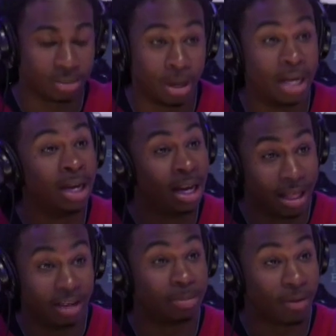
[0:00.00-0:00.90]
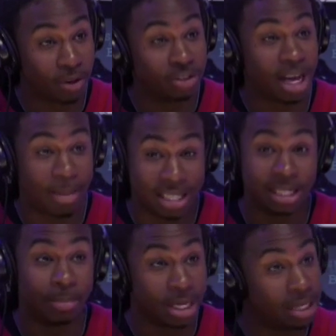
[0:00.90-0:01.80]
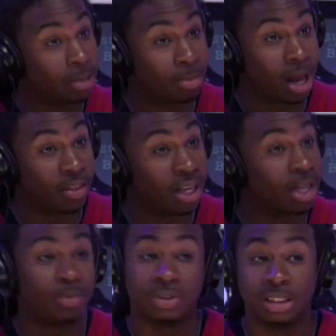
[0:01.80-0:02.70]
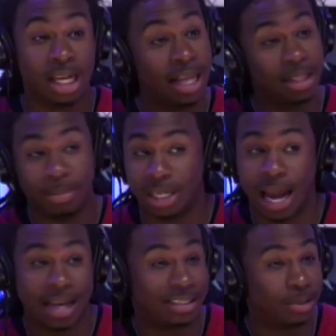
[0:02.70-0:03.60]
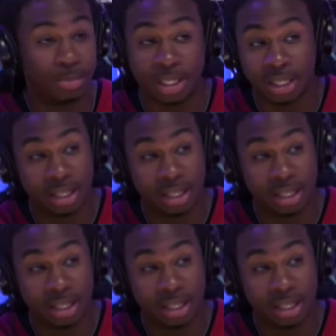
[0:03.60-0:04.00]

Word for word: but that was my first time actually meeting the brother, and he was nothing but nice to me.